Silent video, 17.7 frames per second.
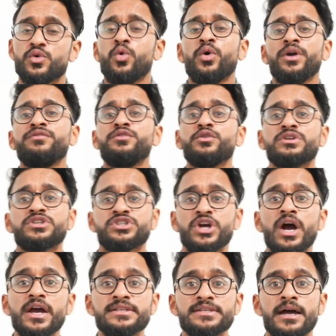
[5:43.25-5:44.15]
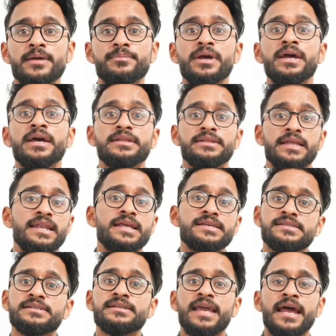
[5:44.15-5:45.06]
Or if you're the shy type, the
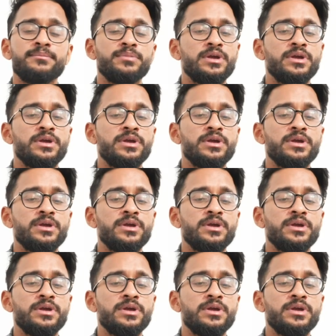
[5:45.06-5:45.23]
lesson can